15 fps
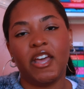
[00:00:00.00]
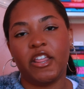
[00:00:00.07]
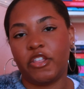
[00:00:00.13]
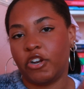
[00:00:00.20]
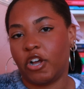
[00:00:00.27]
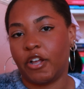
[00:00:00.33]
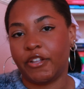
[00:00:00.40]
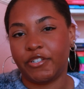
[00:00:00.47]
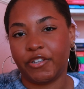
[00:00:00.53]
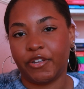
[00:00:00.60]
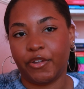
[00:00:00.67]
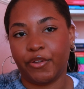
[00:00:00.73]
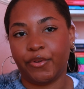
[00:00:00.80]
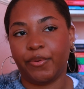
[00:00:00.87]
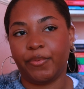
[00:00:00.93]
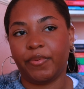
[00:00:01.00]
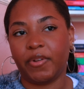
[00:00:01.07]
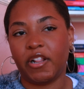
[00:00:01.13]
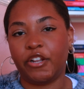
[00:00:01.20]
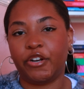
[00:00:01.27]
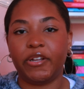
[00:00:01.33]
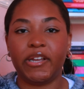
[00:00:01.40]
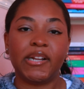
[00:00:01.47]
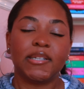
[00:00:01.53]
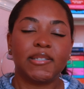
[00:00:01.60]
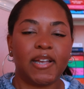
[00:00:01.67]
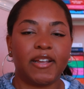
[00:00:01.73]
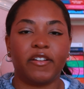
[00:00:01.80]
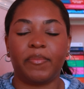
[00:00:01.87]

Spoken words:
Then also a little insight